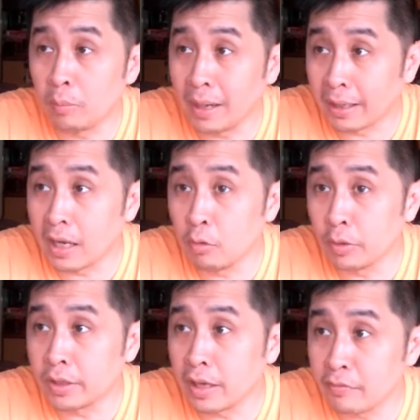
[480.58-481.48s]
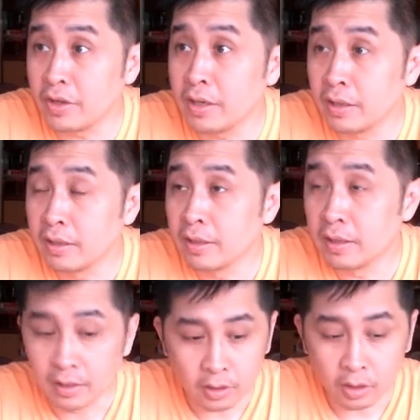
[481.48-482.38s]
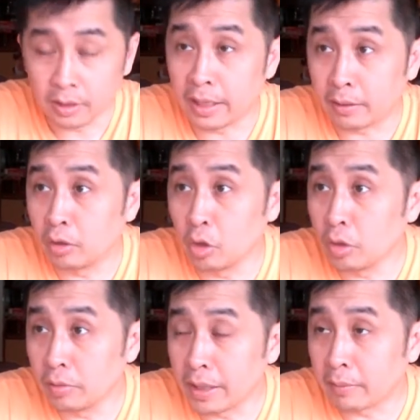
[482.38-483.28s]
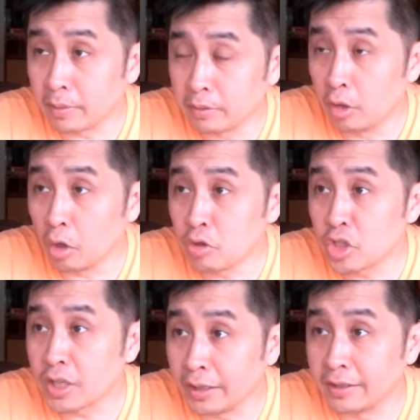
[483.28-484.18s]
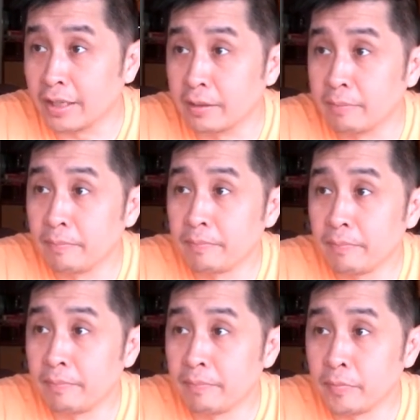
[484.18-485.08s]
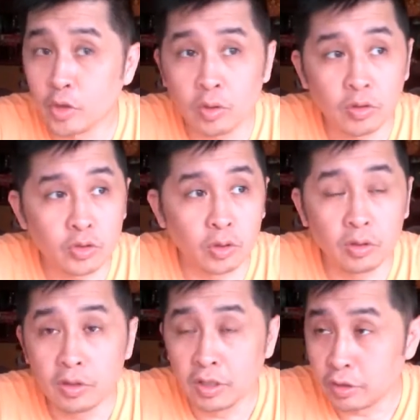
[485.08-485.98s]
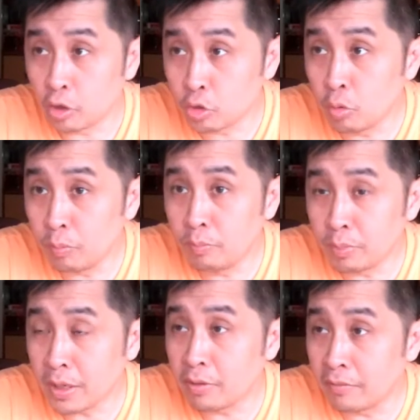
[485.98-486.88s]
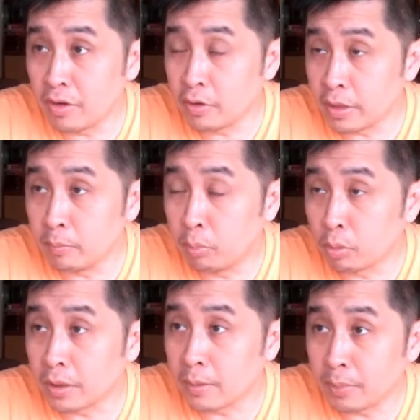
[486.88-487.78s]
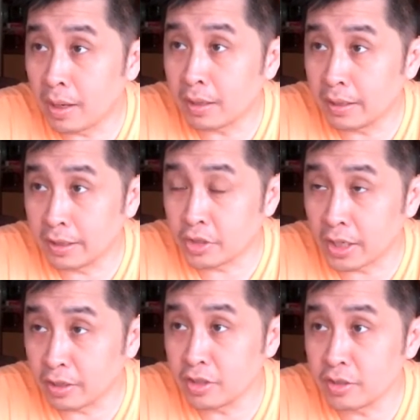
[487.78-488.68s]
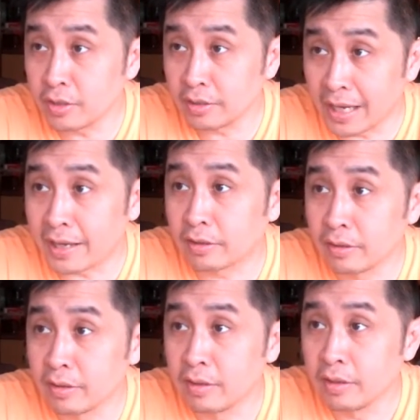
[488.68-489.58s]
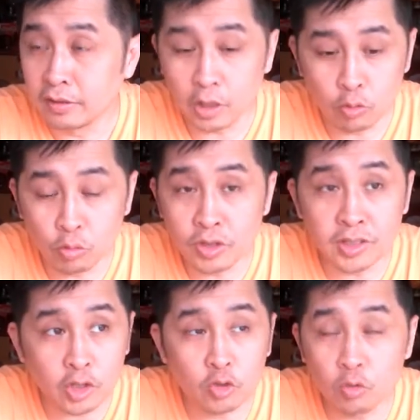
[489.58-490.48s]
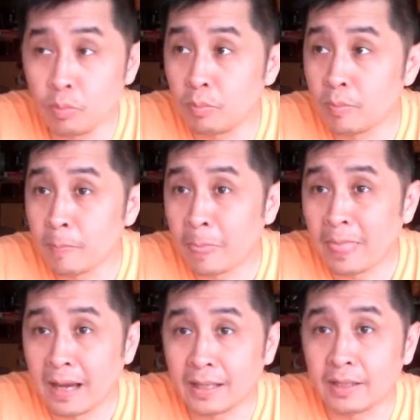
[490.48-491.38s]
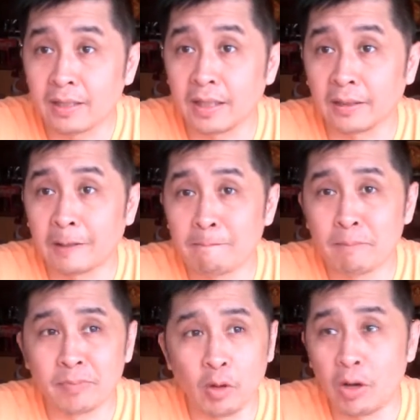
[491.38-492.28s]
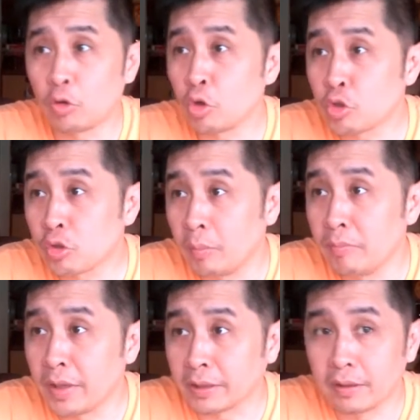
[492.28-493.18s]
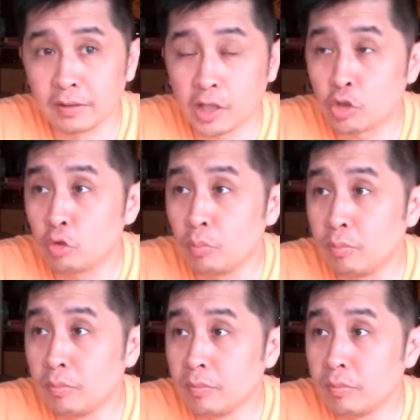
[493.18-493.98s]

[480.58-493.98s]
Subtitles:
come along every like lunch and so the soup they were a very important part of the Chinese diet. They use it as soup. I think that our custom that the soup,